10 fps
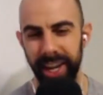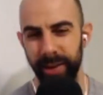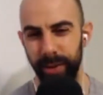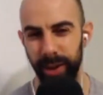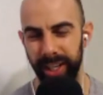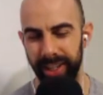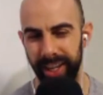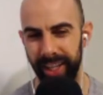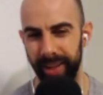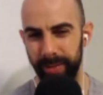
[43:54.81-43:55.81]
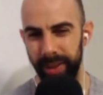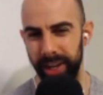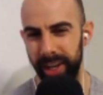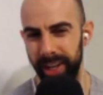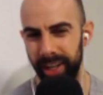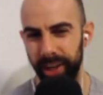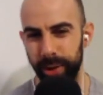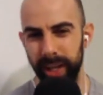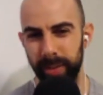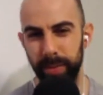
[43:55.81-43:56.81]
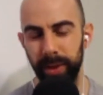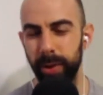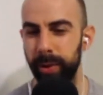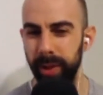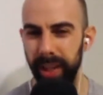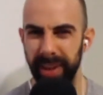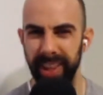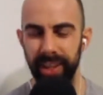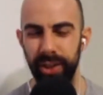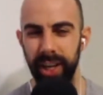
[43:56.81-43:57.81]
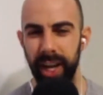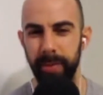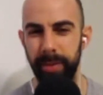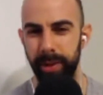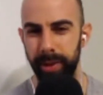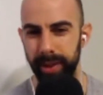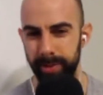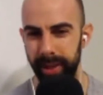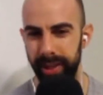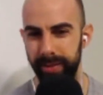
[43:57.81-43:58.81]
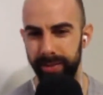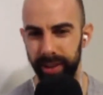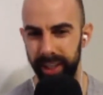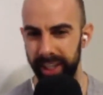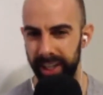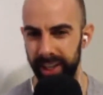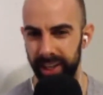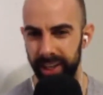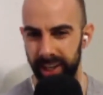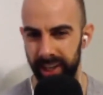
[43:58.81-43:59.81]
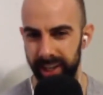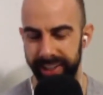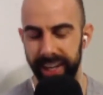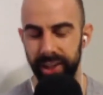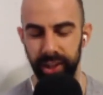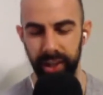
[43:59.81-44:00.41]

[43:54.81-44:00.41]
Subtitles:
for it. So like the US broke when they made the GI Bill, which made the essentially